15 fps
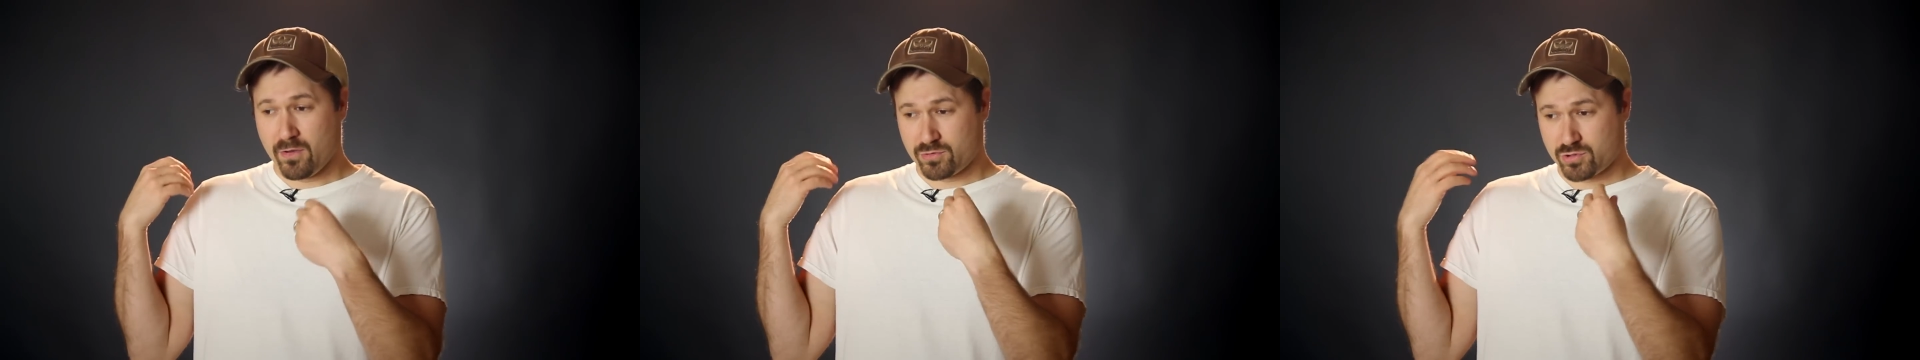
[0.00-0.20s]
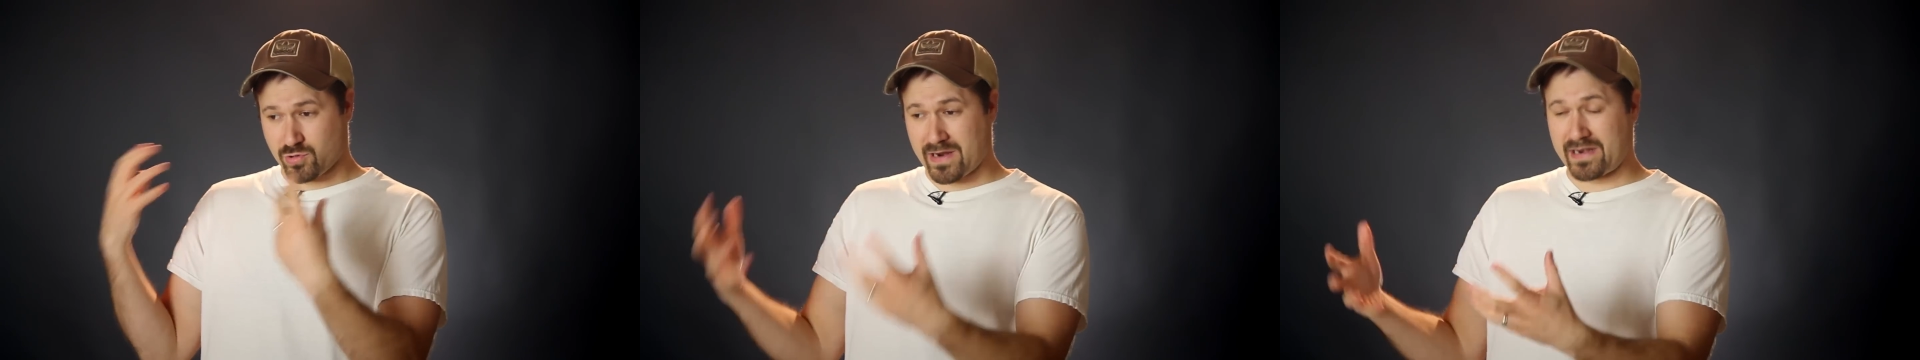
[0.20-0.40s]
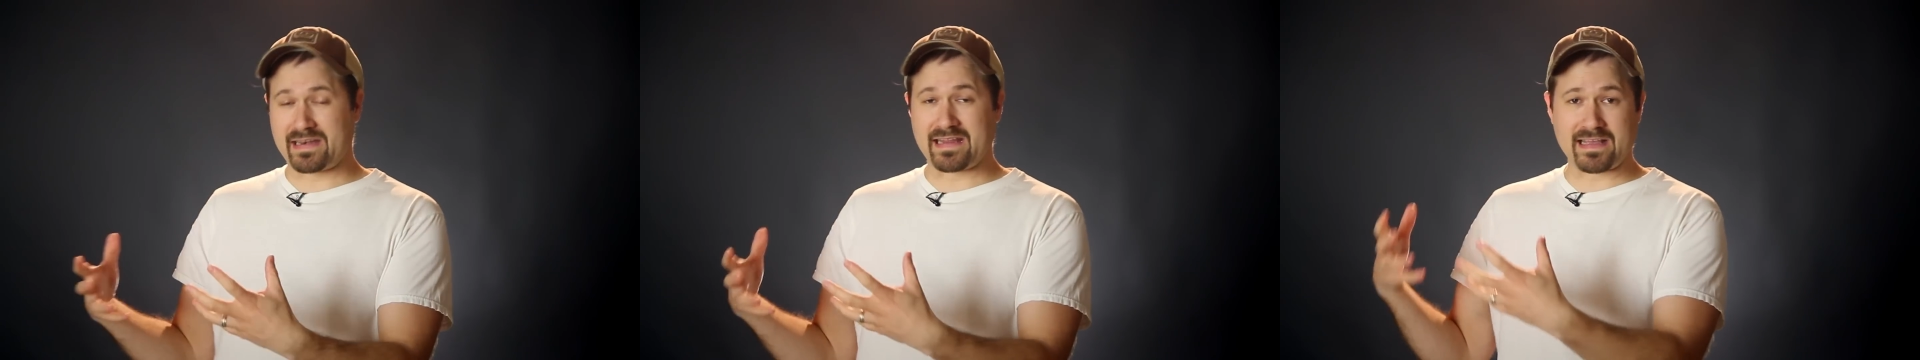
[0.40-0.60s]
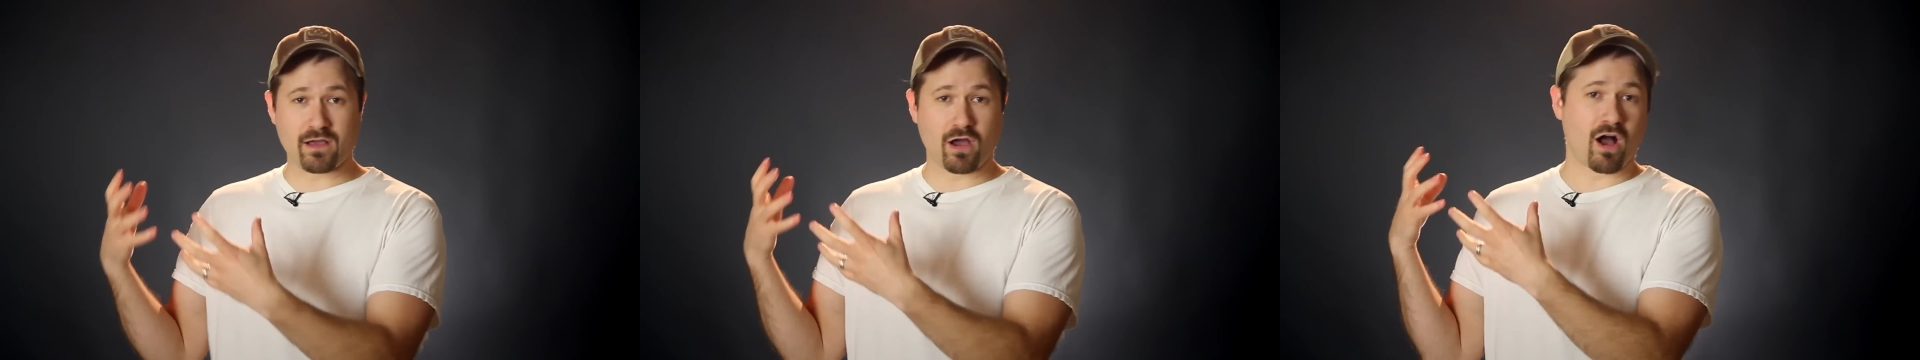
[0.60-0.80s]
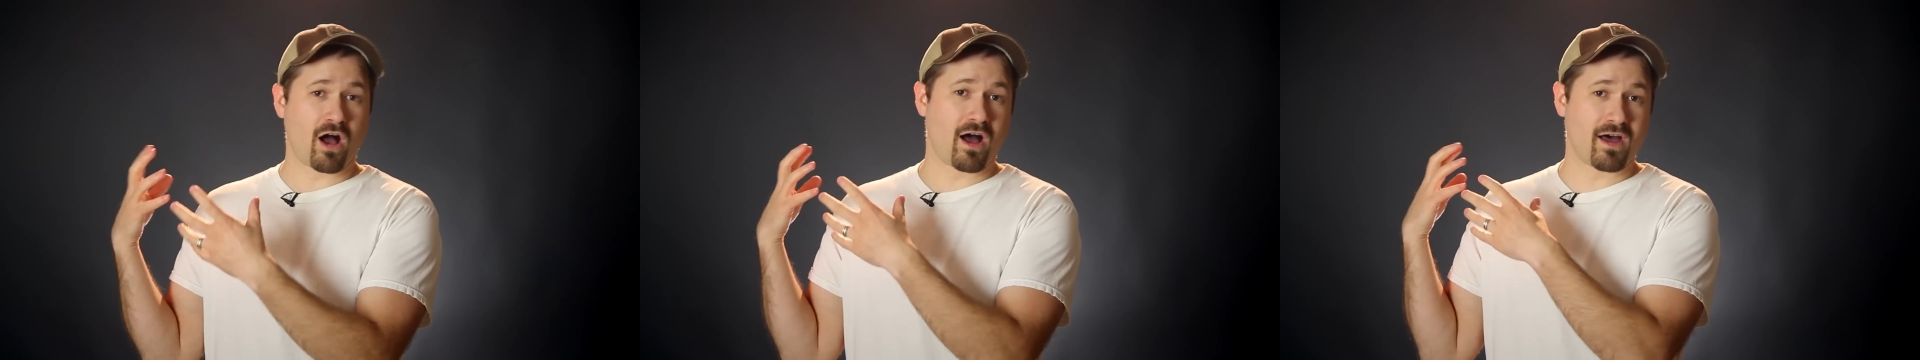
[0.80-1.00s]
trending
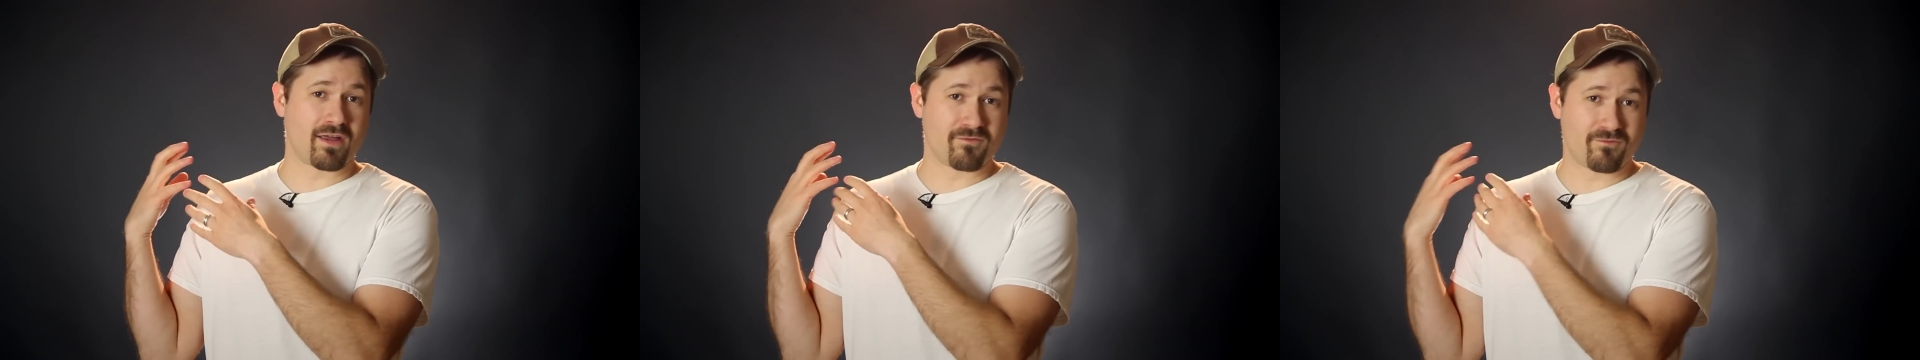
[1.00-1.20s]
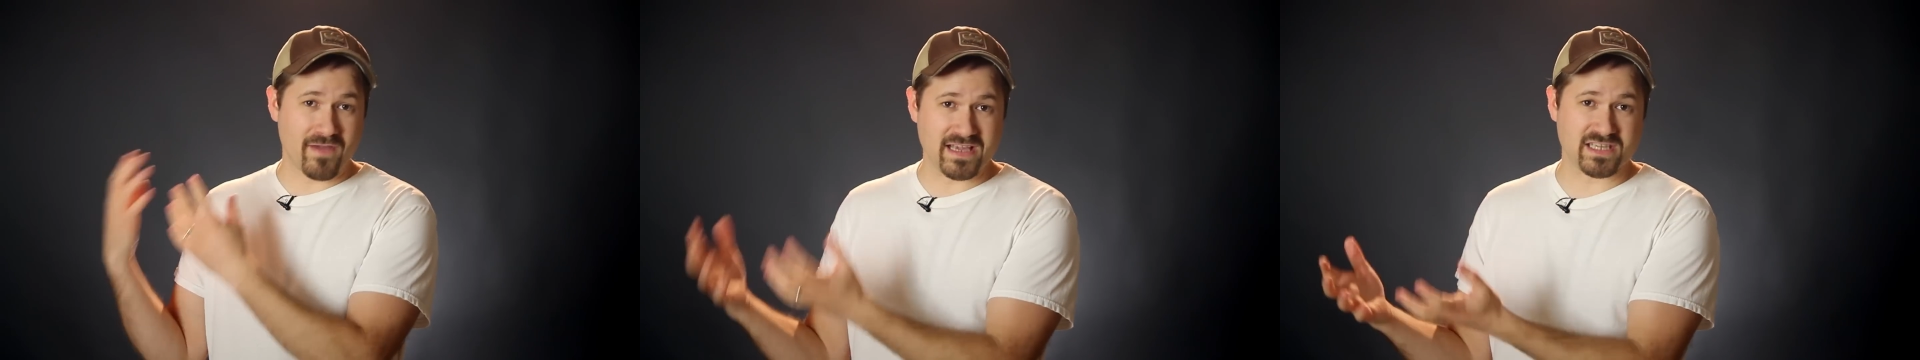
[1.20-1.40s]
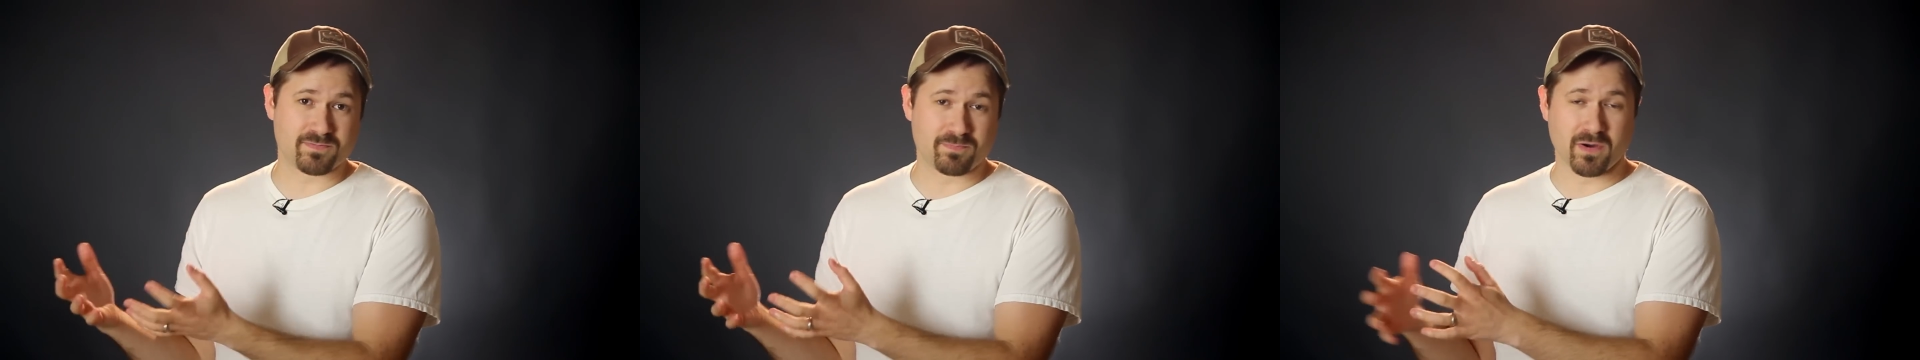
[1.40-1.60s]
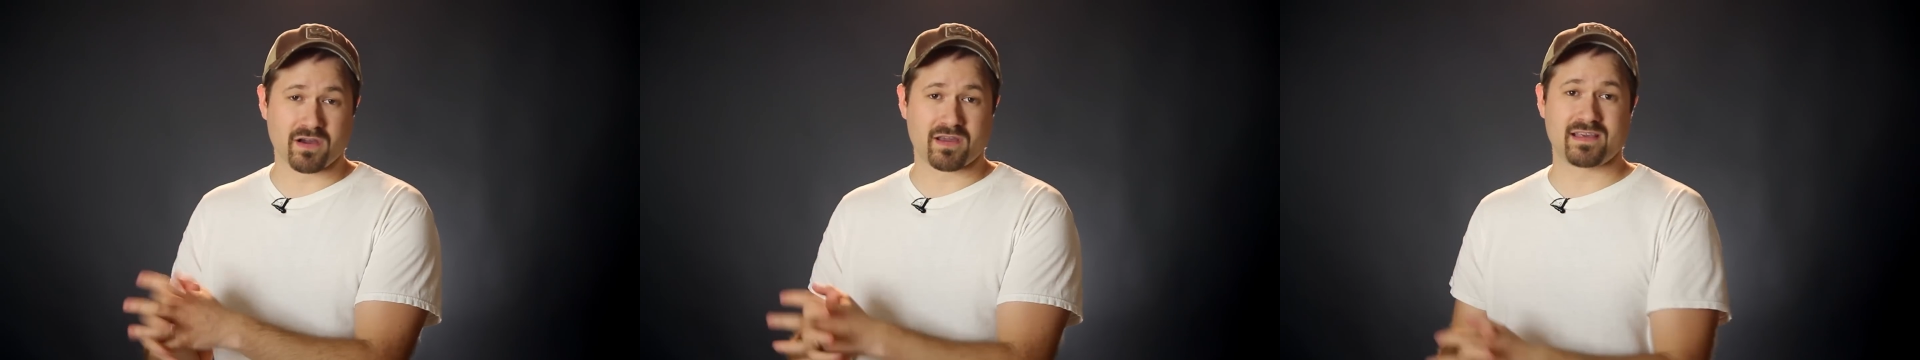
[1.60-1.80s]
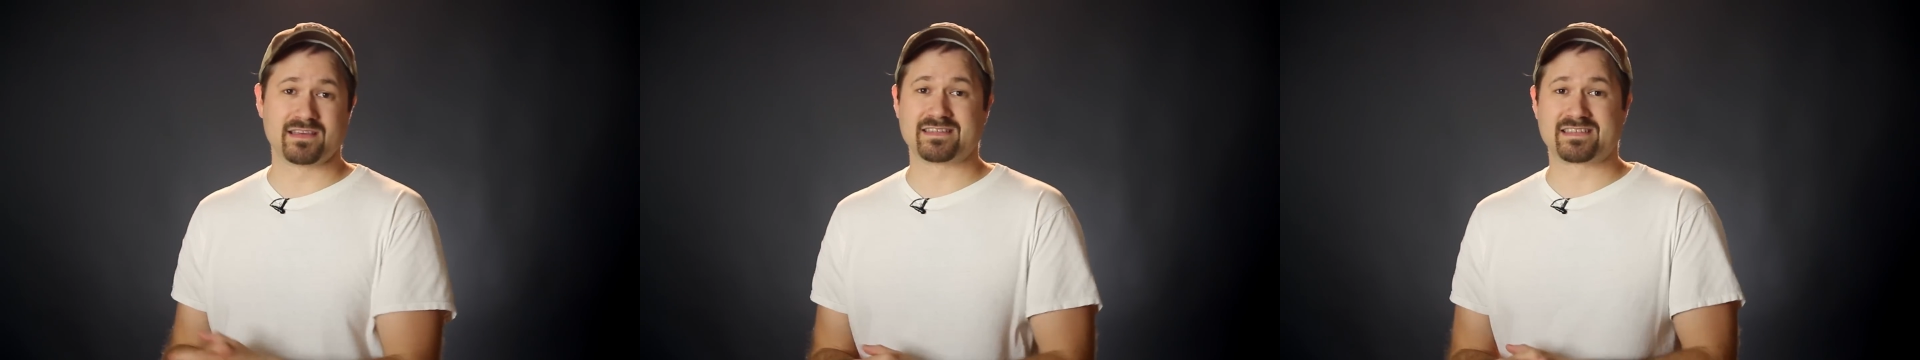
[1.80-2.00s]
on
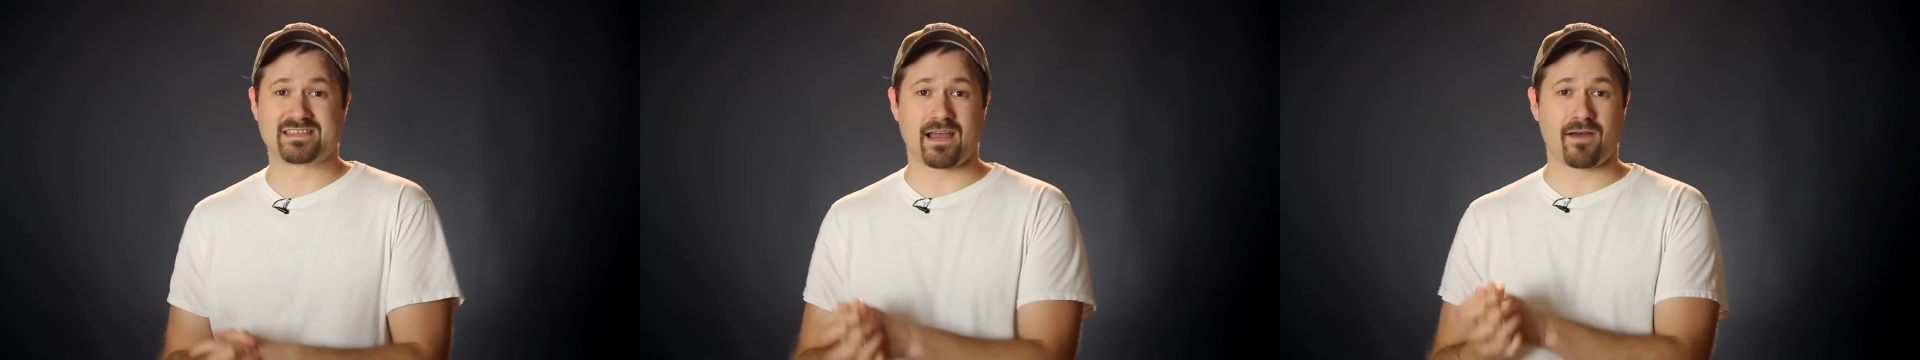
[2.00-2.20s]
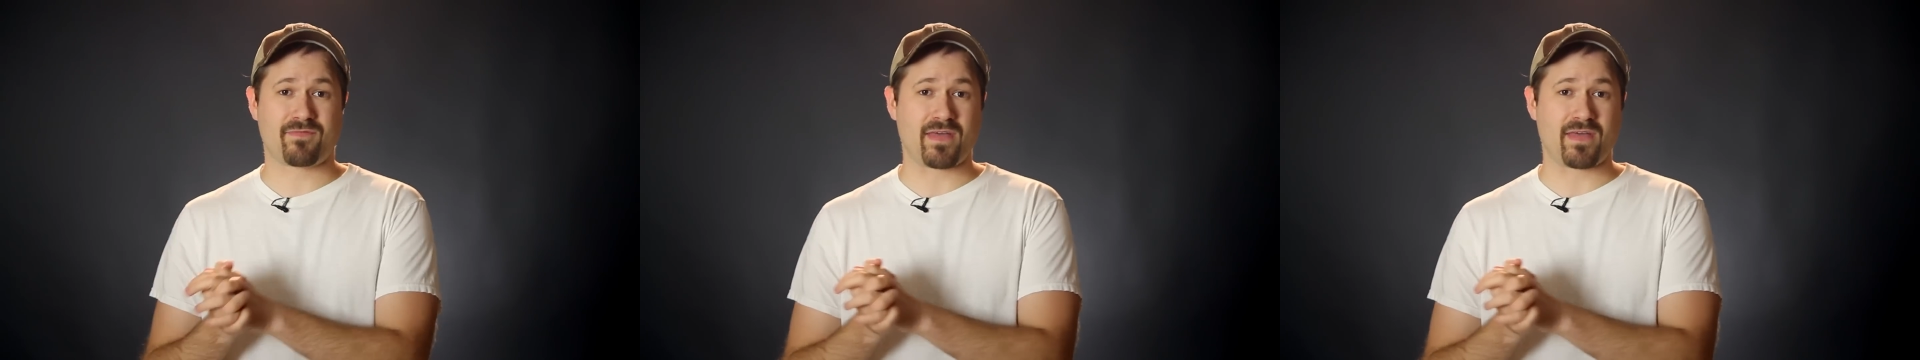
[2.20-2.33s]
Facebook is stuff